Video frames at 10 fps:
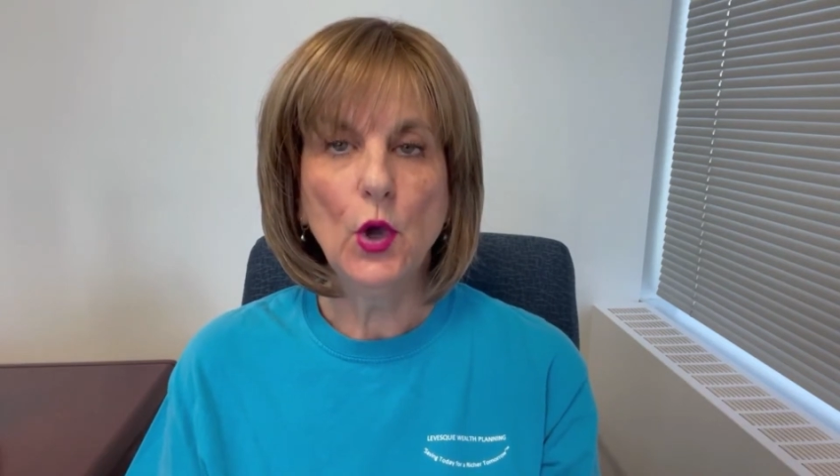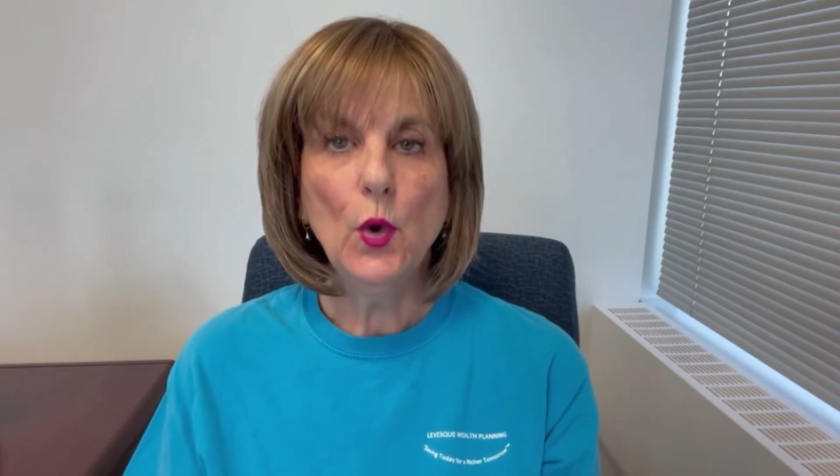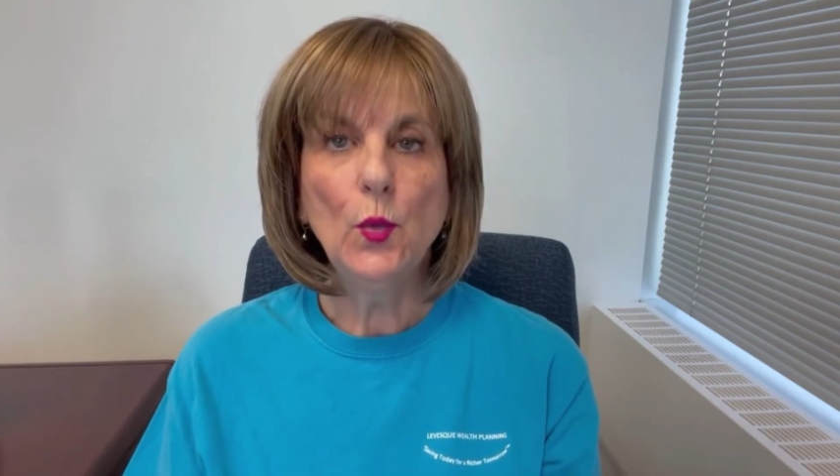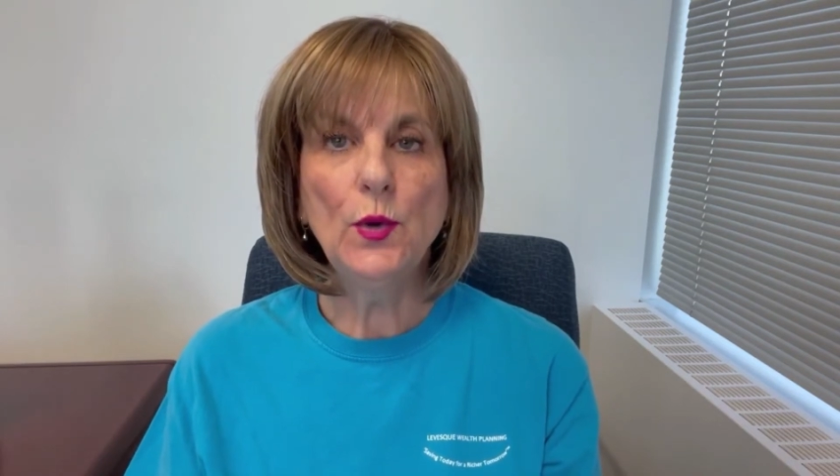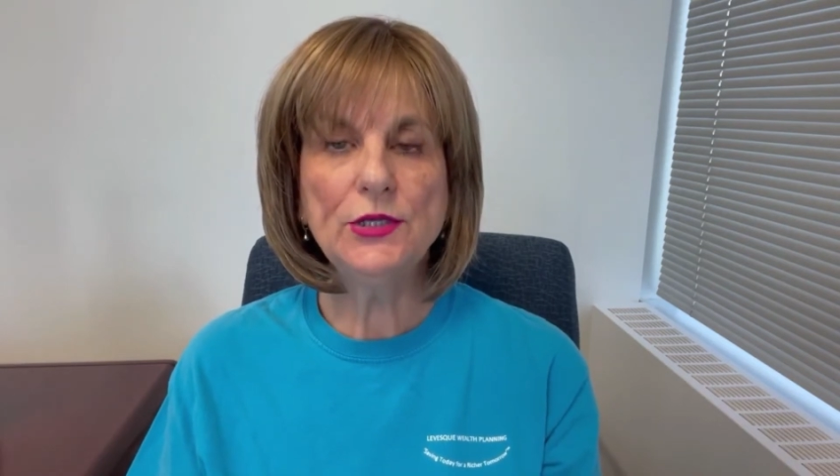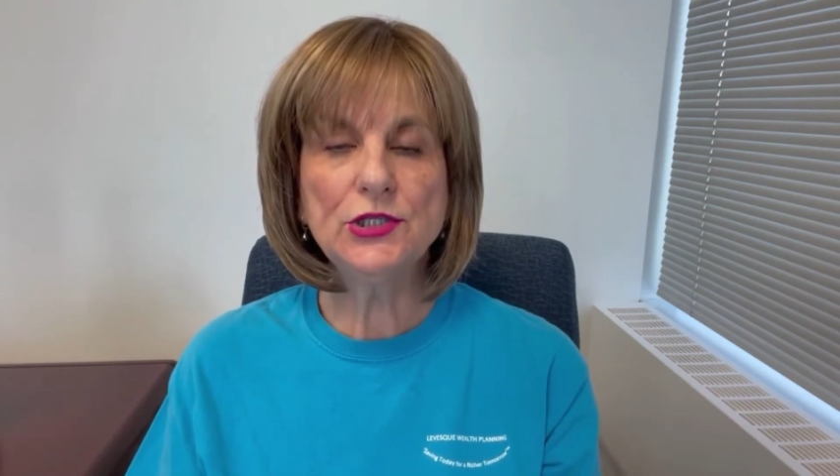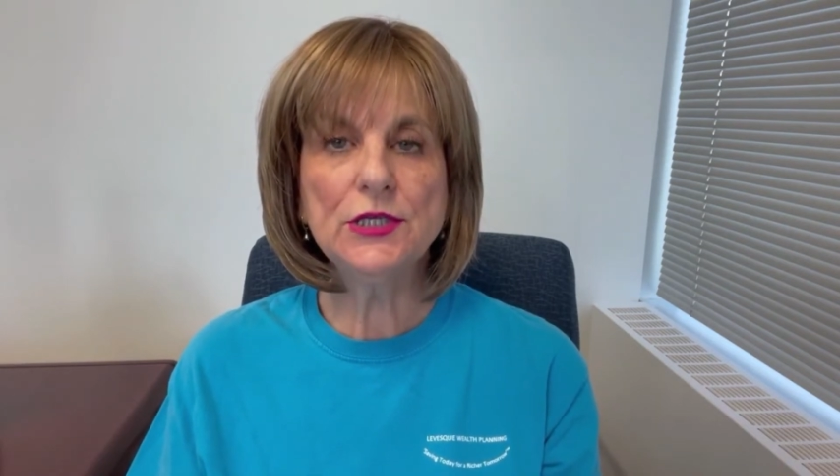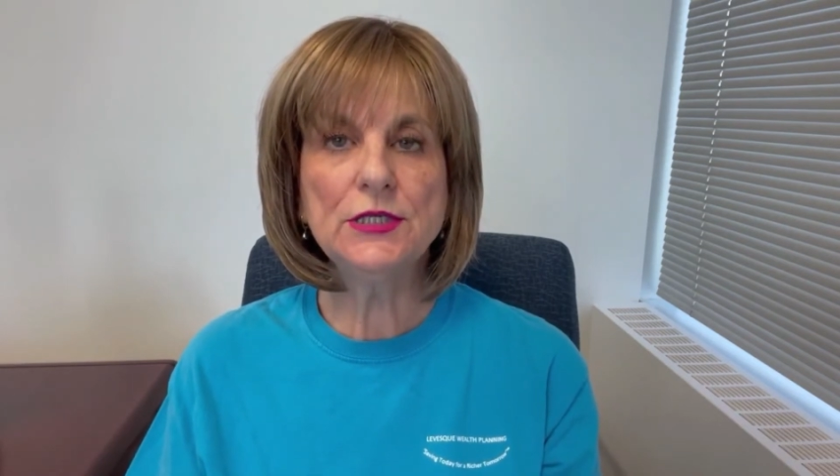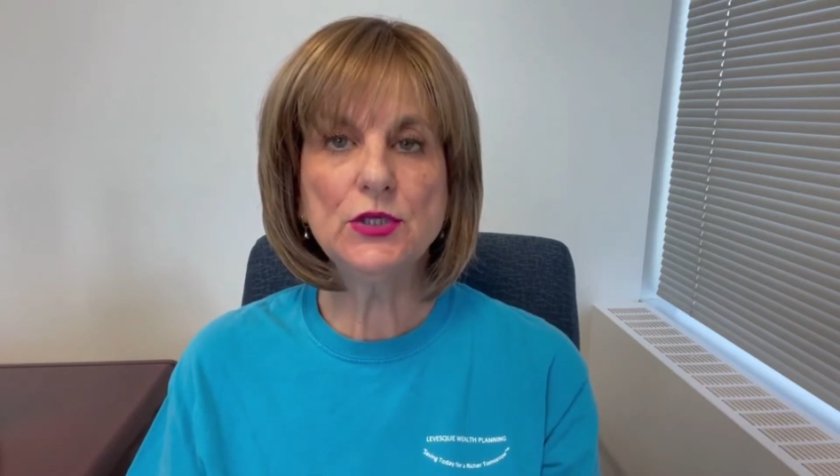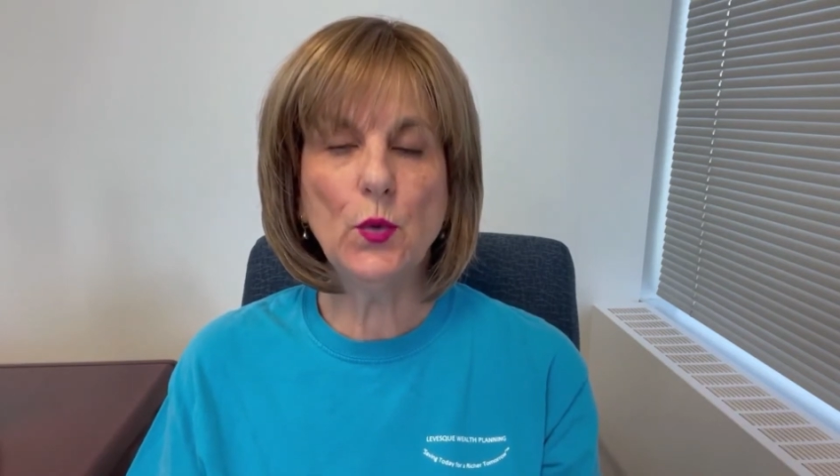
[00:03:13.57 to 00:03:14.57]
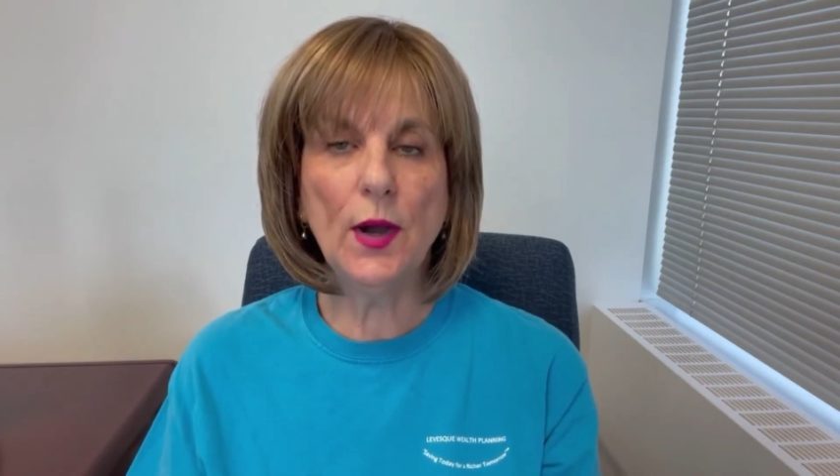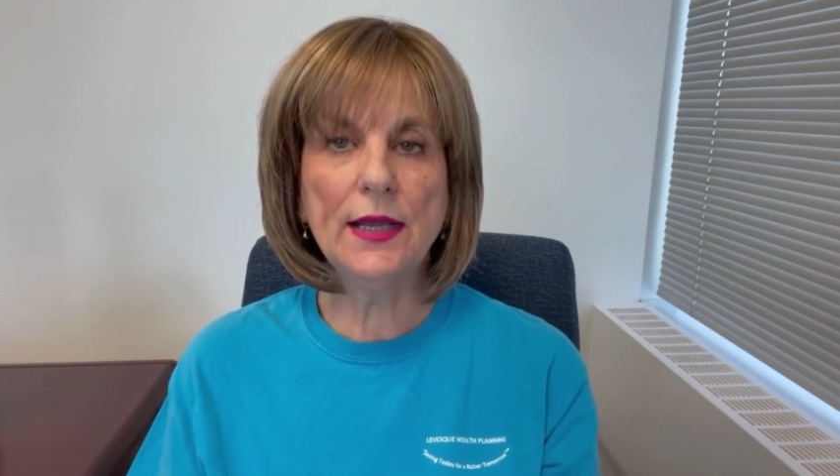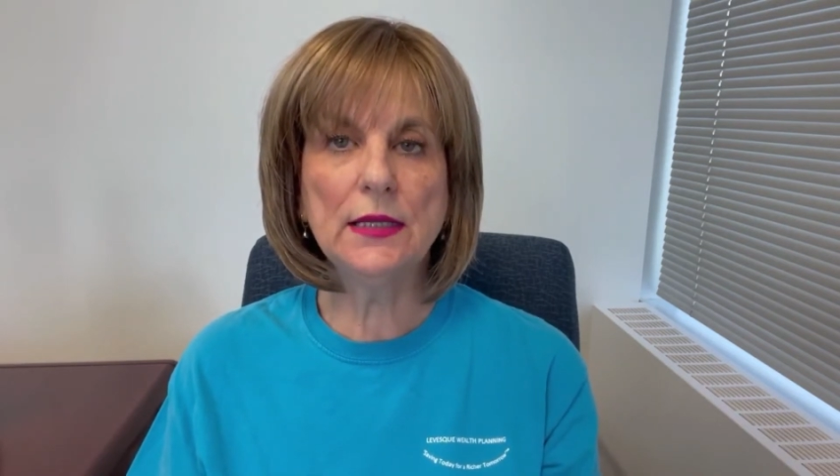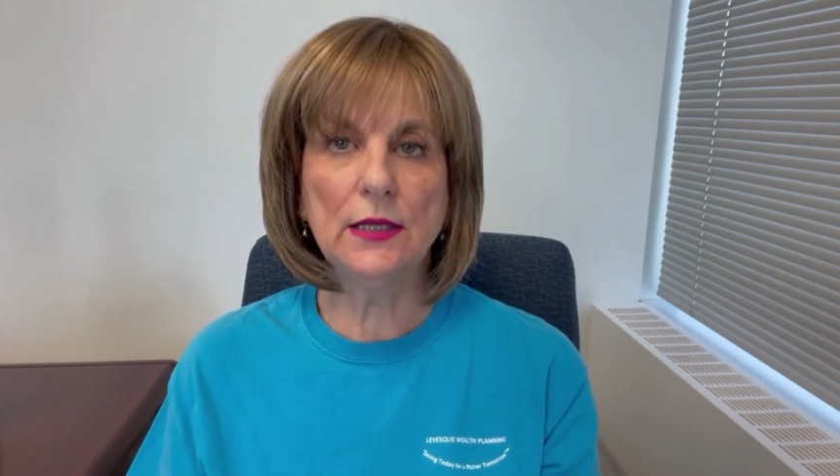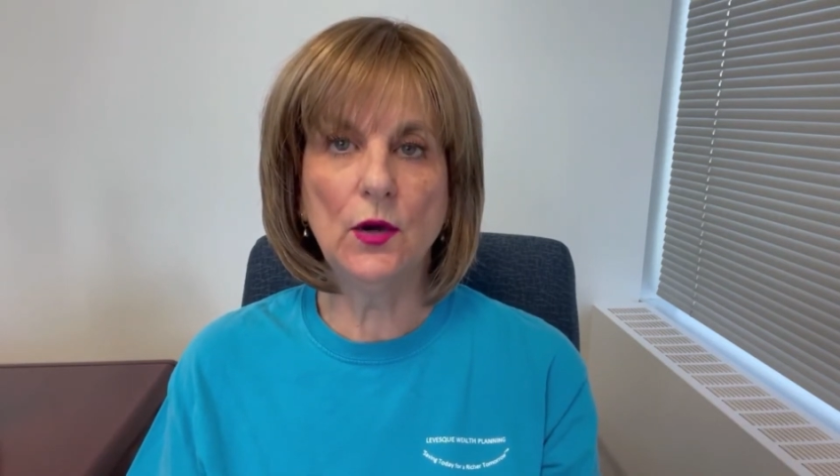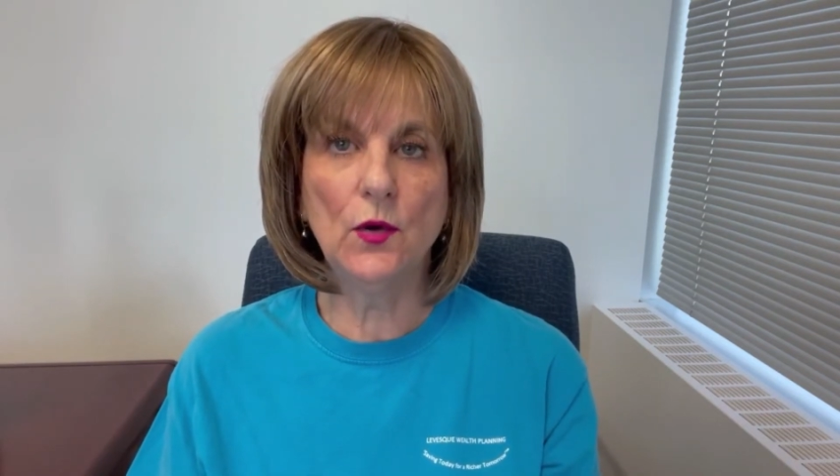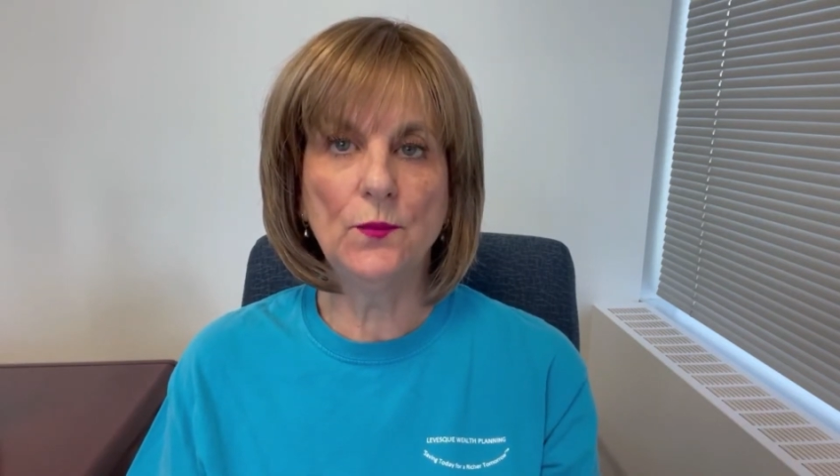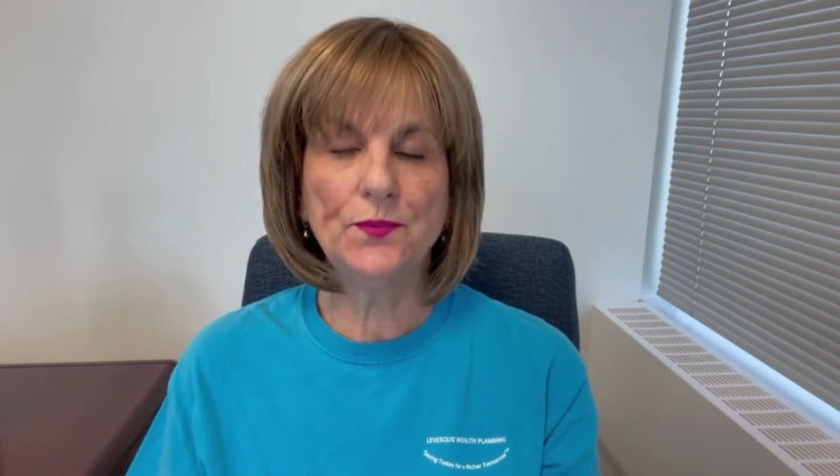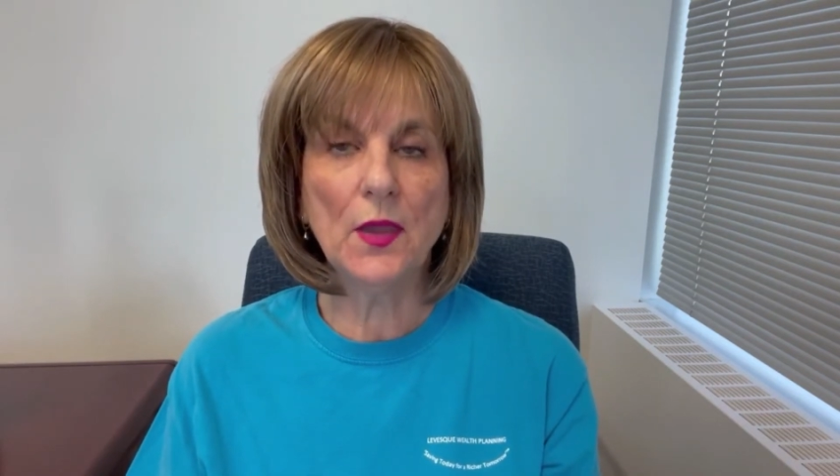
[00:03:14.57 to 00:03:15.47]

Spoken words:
which is quite low